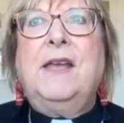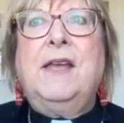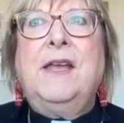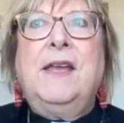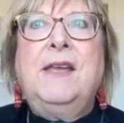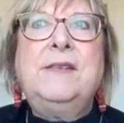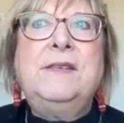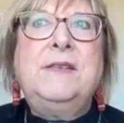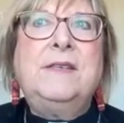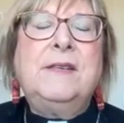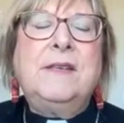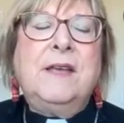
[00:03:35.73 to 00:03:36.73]
And
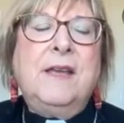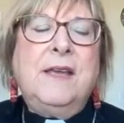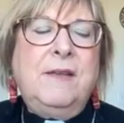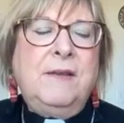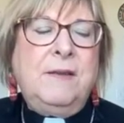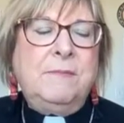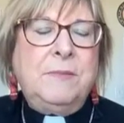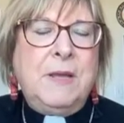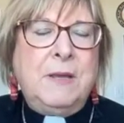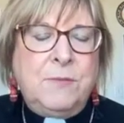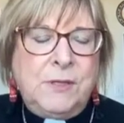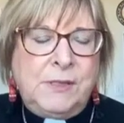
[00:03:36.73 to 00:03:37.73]
I
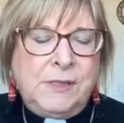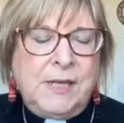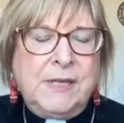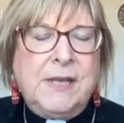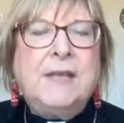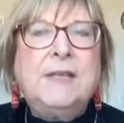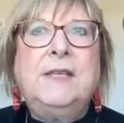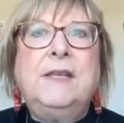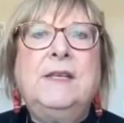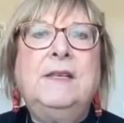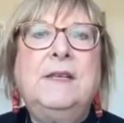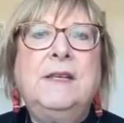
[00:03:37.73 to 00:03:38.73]
was
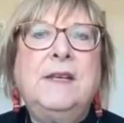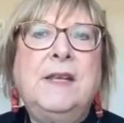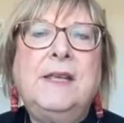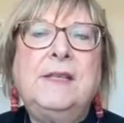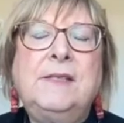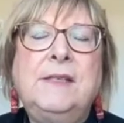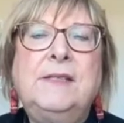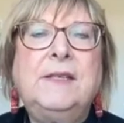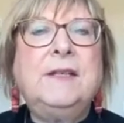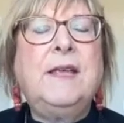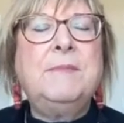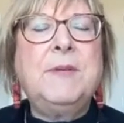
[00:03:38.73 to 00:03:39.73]
connected, and I guess I
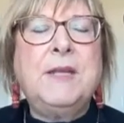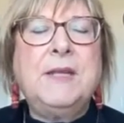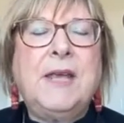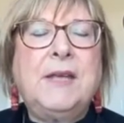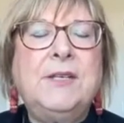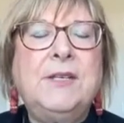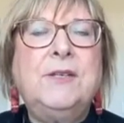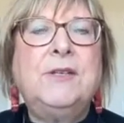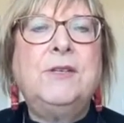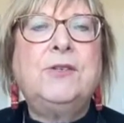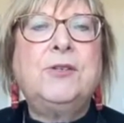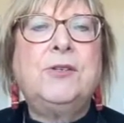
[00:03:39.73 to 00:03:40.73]
still am connected to
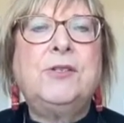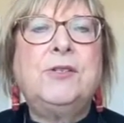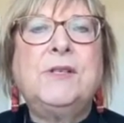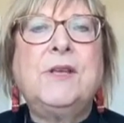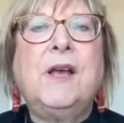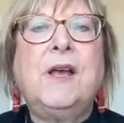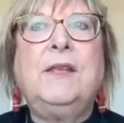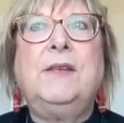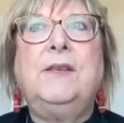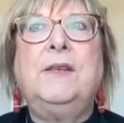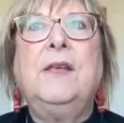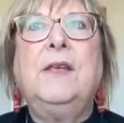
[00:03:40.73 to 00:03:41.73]
the Church of
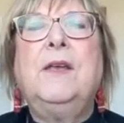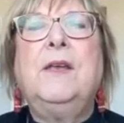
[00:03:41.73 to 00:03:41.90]
Scotland